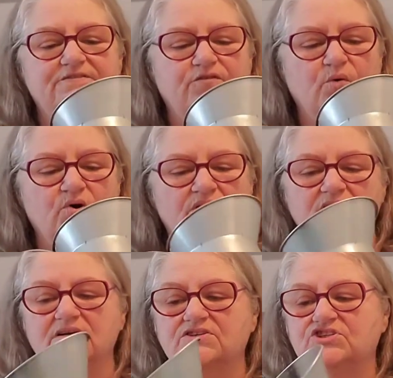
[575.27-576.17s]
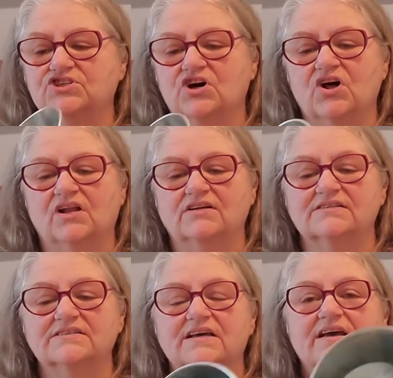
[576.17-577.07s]

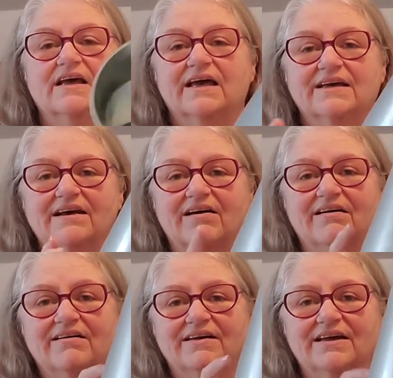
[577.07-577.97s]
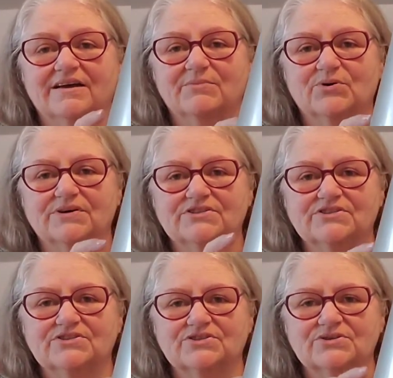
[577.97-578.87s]
$4, and I am going to
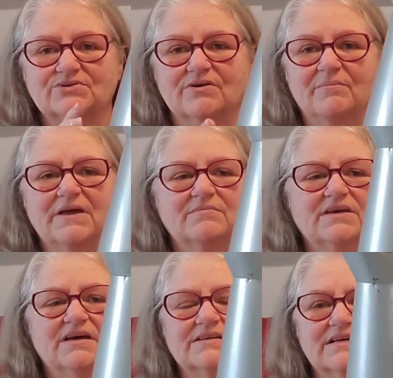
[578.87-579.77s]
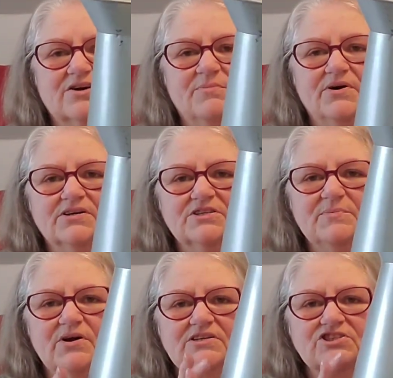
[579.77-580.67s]
do maybe a decoupage
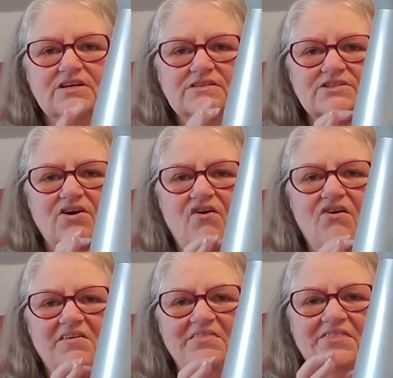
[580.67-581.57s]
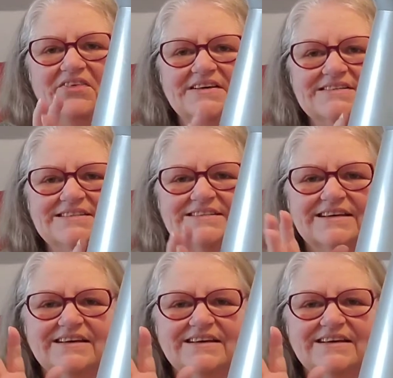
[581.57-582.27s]
project on this